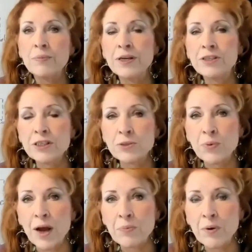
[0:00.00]
We just
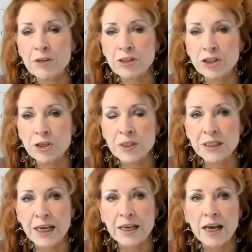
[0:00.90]
read where Yeshua
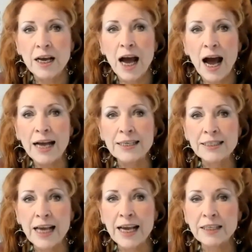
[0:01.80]
said, I
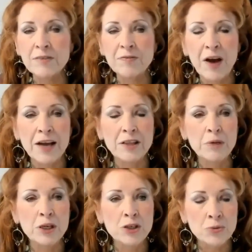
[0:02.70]
sanctify them
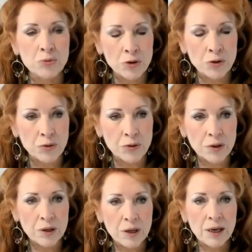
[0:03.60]
in truth.
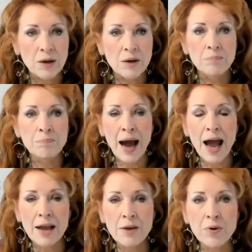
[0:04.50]

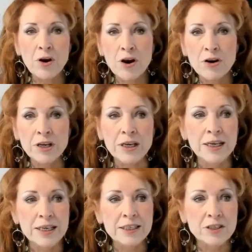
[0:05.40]
My word
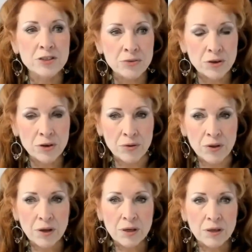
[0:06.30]
is truth.
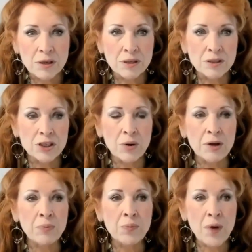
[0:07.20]
So
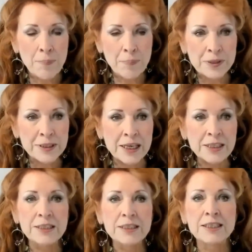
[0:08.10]
it
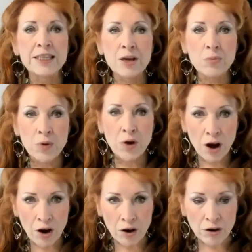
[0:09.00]
represents the
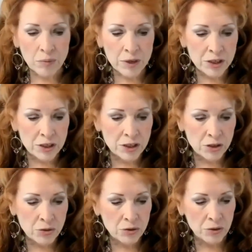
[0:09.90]
word, which is
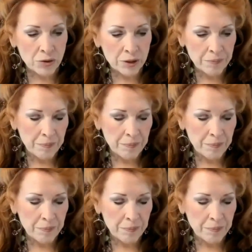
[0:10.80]
truth.